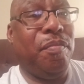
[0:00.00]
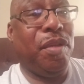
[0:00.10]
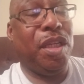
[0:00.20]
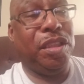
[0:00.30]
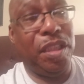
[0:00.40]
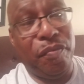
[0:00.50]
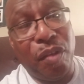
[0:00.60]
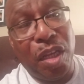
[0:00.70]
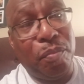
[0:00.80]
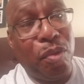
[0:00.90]
because if
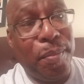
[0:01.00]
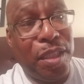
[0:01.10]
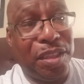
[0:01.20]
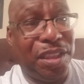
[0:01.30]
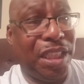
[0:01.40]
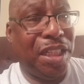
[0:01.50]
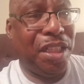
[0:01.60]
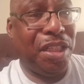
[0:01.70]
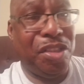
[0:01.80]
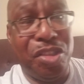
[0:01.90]
unemployment does the same
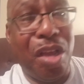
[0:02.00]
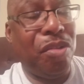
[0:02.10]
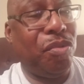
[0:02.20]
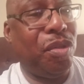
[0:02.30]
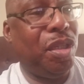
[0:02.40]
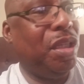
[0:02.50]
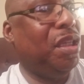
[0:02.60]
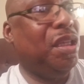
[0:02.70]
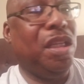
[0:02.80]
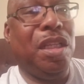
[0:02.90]
thing that y'all doing,
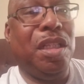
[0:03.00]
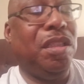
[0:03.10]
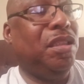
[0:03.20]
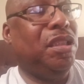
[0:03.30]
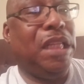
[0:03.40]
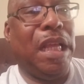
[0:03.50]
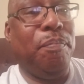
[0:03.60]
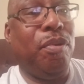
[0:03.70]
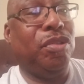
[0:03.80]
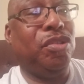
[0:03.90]

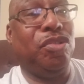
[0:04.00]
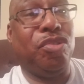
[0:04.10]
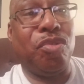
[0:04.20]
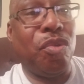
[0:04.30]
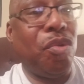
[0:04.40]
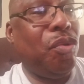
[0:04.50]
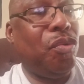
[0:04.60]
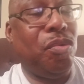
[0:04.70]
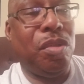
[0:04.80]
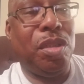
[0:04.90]
that person's screwed.